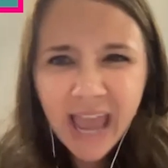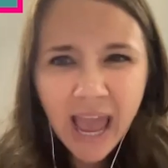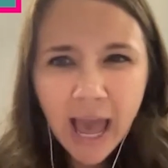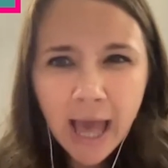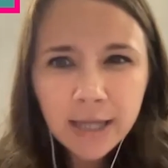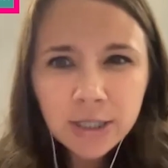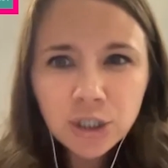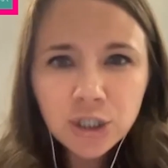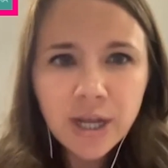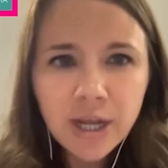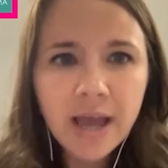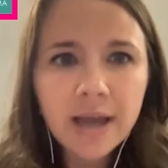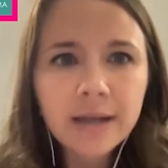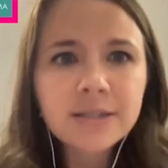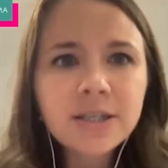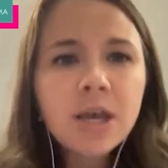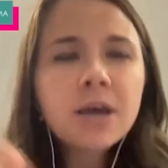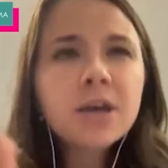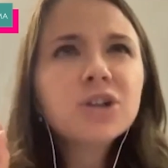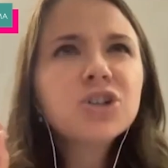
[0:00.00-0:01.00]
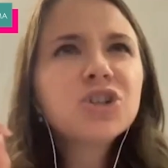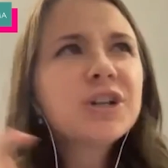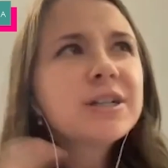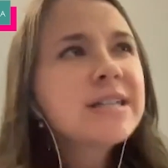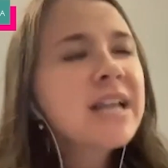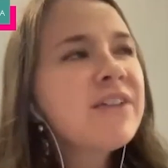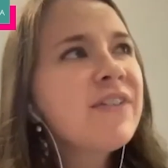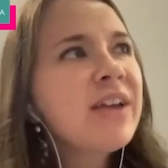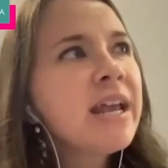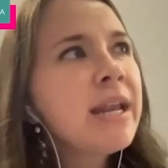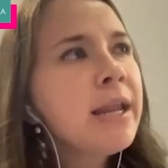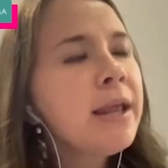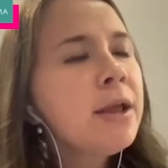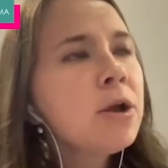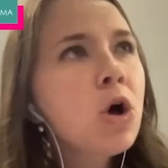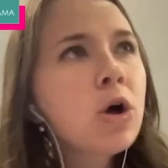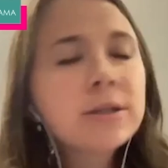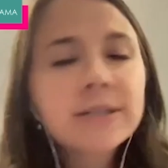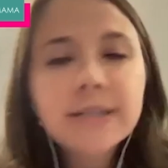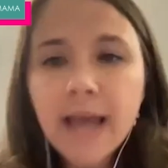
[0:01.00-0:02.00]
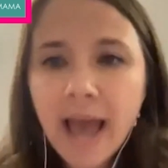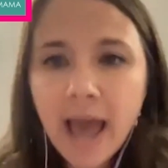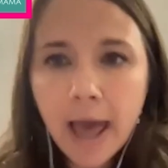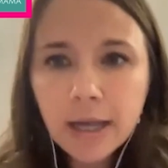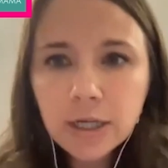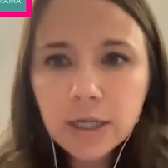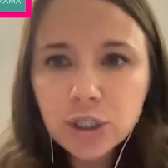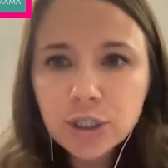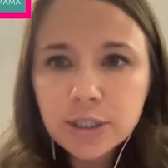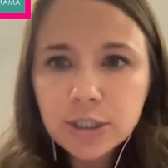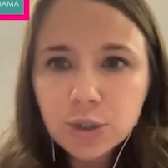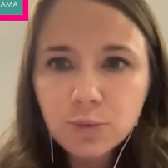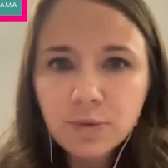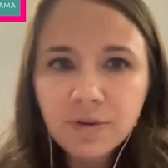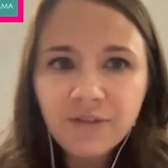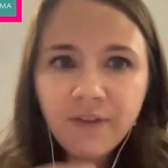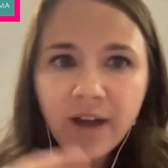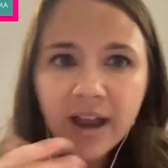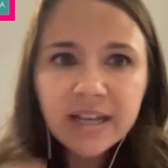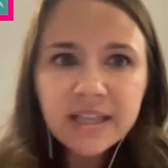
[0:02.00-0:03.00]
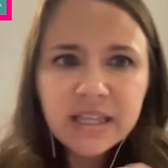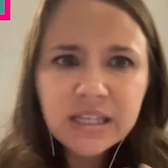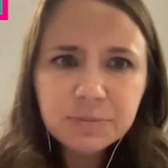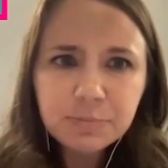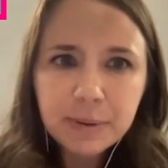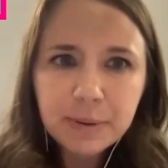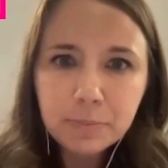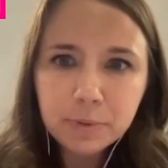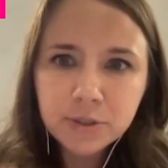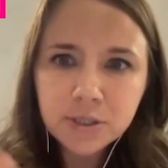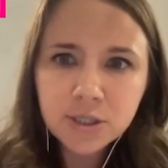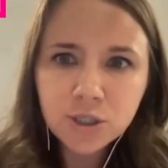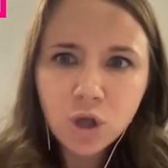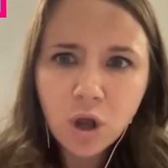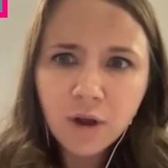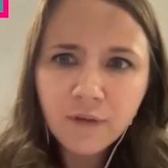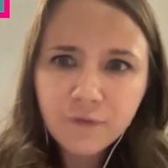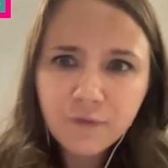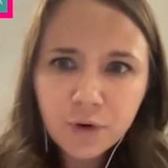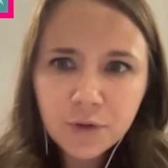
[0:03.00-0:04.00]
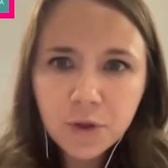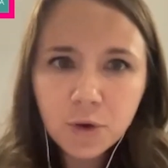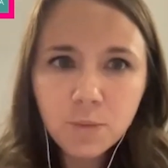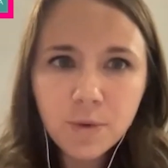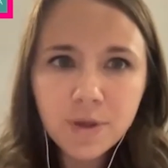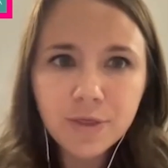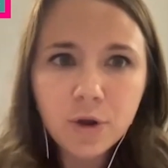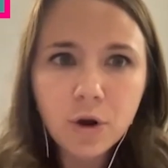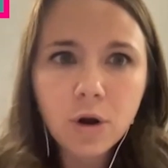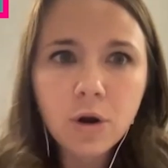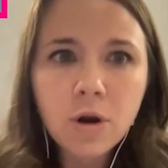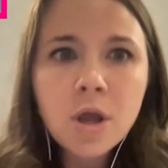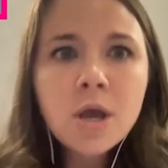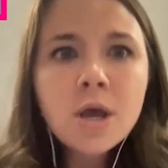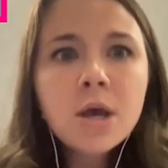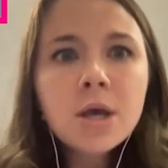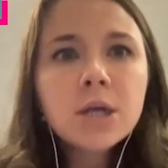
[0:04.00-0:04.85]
hashtags. She doesn't have any call to actions to invite these people to talk further with her.